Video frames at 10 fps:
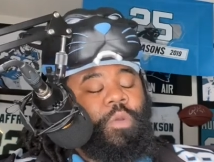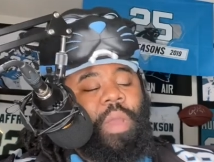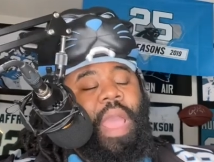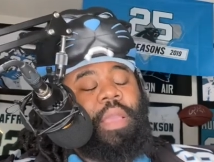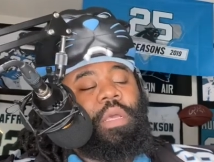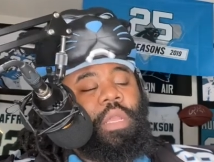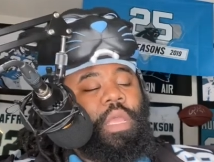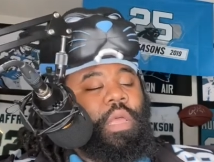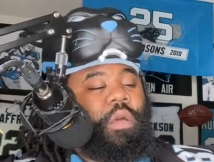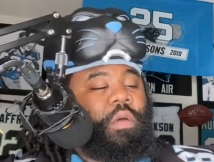Ryan
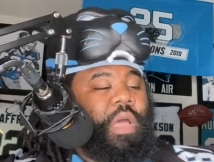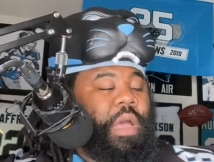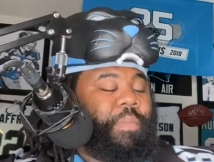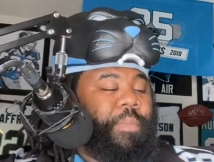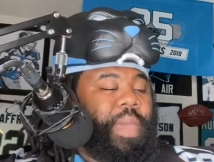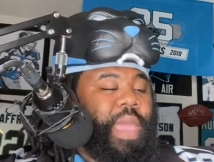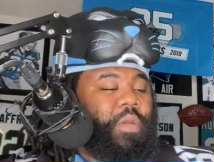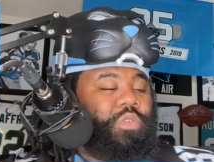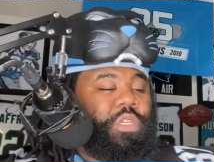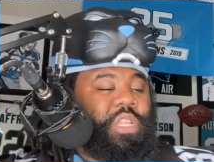Kalil, uh, my man
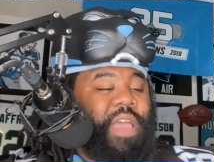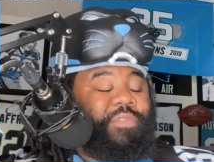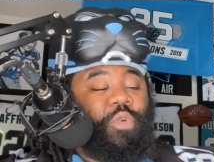who just left,